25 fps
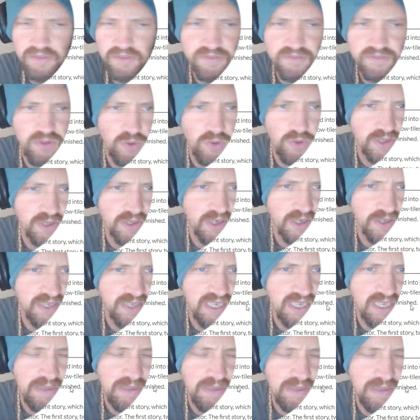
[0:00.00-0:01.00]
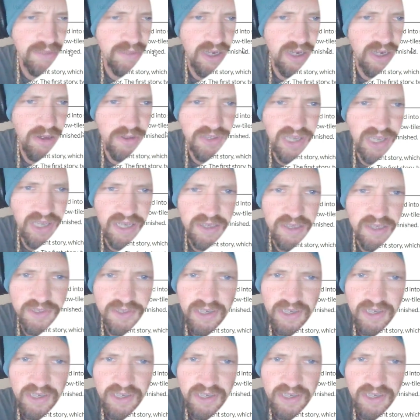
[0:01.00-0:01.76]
The floors are T-beams and hollow tile.